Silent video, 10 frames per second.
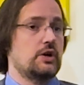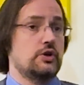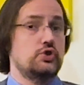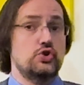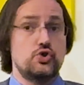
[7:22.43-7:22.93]

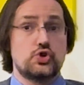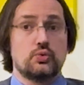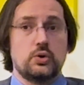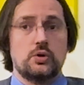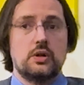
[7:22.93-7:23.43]

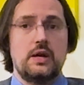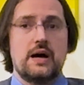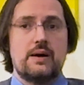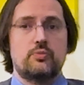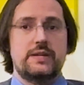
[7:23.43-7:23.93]
Unusual.
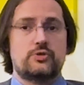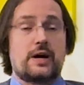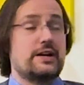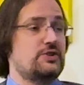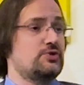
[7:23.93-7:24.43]
We
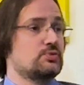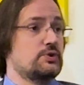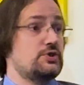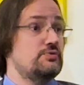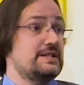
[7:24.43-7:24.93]
try not to use the
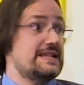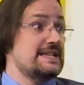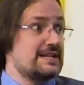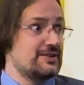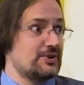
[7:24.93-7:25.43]
word
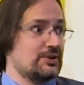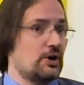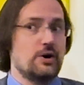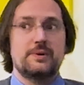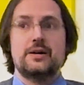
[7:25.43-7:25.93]
unique in
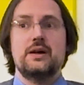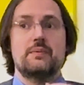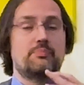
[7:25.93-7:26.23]
Oklahoma,